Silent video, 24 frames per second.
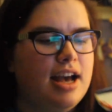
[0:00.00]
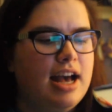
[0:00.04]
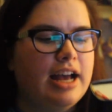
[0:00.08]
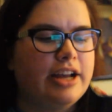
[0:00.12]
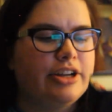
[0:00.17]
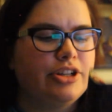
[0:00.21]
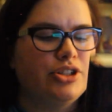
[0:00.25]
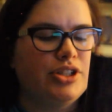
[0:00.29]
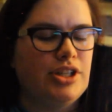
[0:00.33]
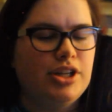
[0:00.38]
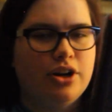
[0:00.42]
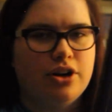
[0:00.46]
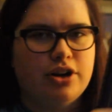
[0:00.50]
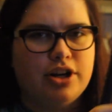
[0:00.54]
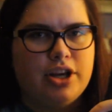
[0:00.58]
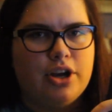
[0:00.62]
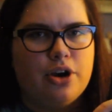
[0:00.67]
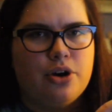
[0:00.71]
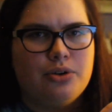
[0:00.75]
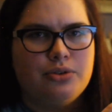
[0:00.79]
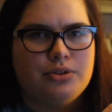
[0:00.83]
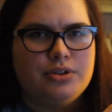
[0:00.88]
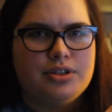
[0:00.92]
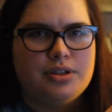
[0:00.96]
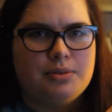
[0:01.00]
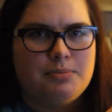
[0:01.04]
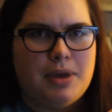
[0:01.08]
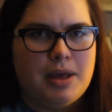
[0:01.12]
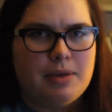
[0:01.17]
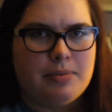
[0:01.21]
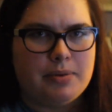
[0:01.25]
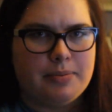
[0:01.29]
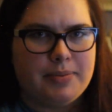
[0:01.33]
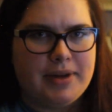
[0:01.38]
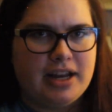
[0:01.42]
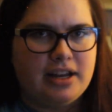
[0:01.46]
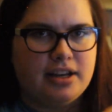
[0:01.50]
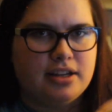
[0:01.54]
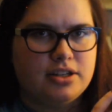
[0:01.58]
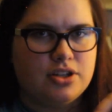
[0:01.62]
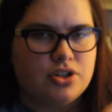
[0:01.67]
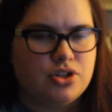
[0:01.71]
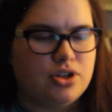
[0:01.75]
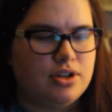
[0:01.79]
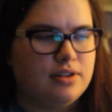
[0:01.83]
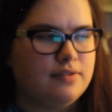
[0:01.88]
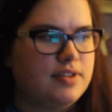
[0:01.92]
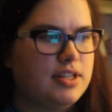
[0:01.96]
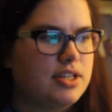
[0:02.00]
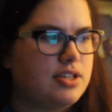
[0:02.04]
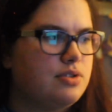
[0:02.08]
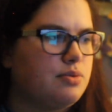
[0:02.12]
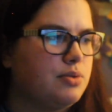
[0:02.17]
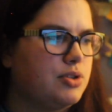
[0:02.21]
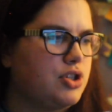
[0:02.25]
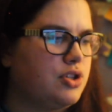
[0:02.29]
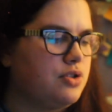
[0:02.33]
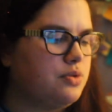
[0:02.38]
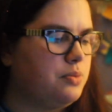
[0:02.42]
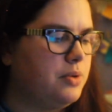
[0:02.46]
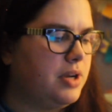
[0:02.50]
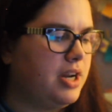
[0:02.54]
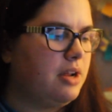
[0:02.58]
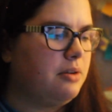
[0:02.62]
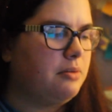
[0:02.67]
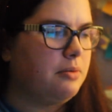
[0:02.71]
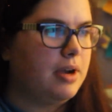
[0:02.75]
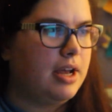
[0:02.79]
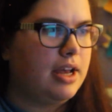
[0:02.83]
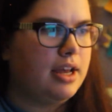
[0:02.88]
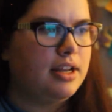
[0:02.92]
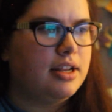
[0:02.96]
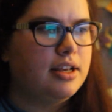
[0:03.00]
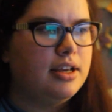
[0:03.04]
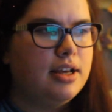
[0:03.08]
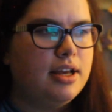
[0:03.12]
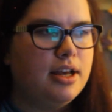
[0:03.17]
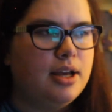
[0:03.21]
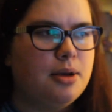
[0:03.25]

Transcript: I actually already owned the paperback edition of this, which is what I read,